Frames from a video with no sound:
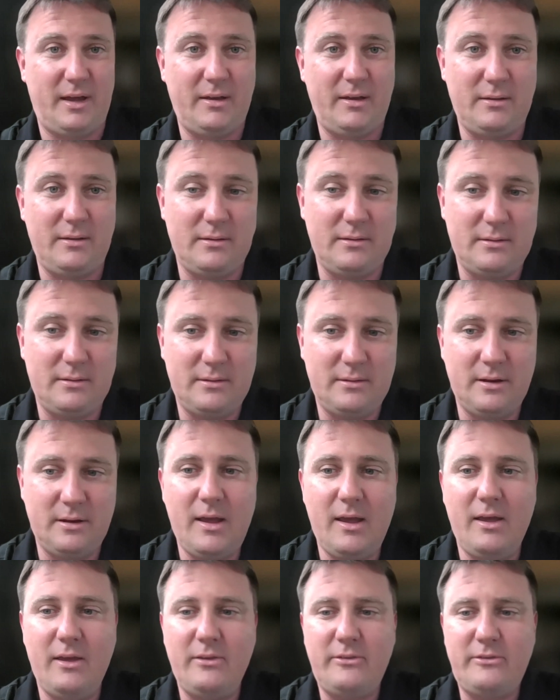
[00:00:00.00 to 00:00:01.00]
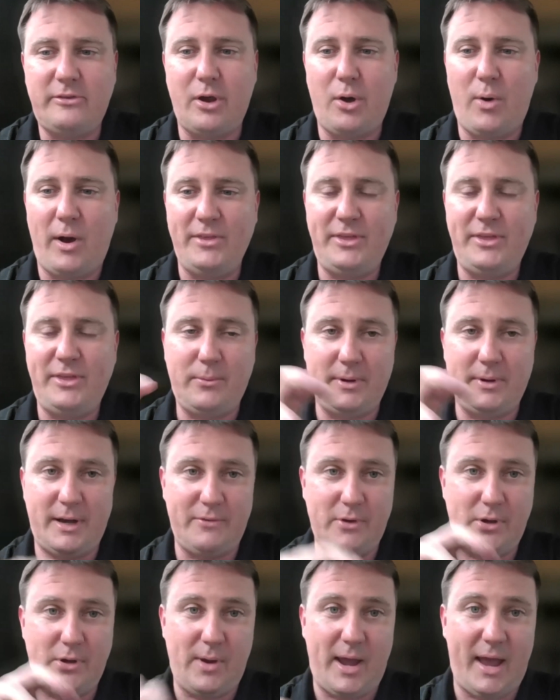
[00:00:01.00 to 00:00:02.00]
And so I think
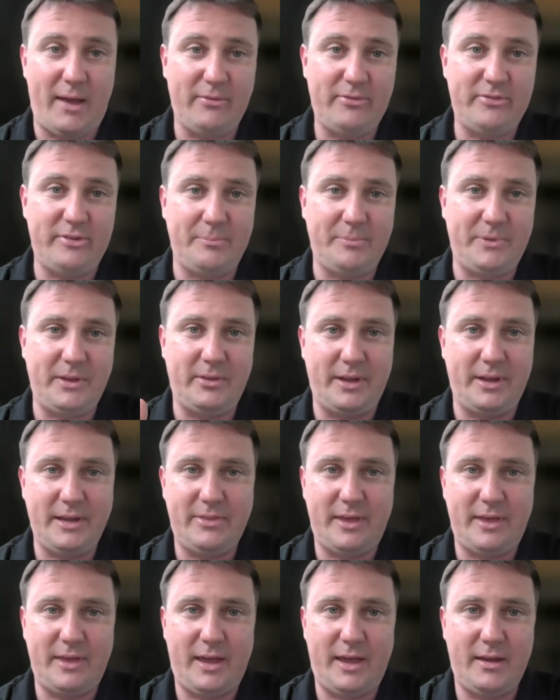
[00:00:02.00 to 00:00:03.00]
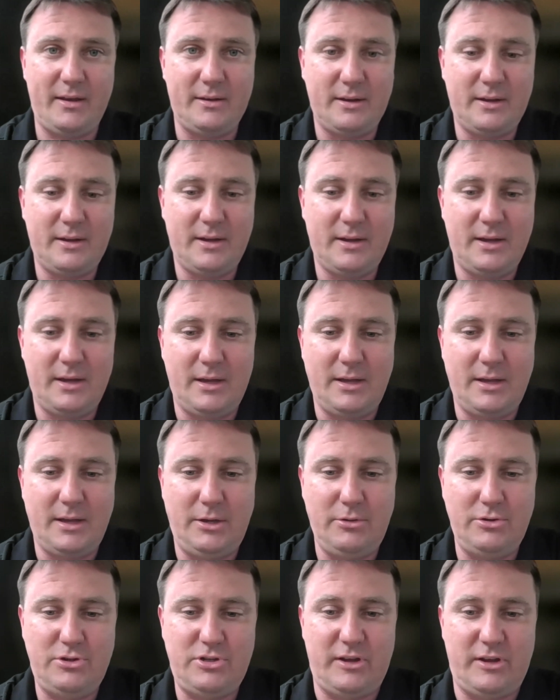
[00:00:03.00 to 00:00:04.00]
whenever you have something like that,
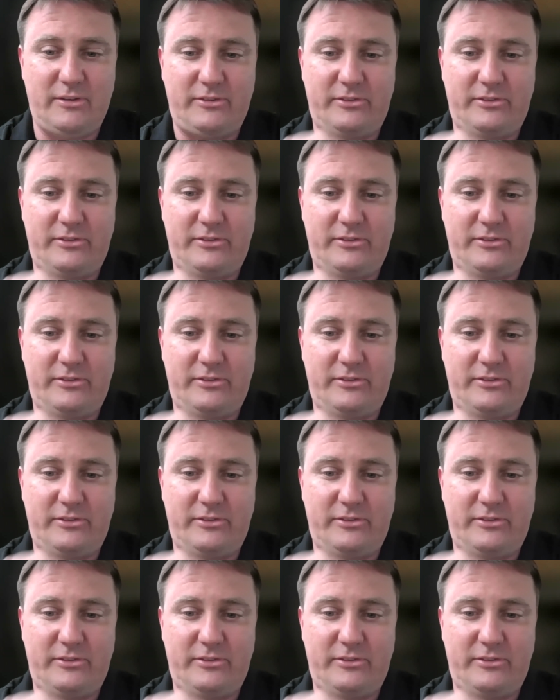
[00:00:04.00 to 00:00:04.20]
you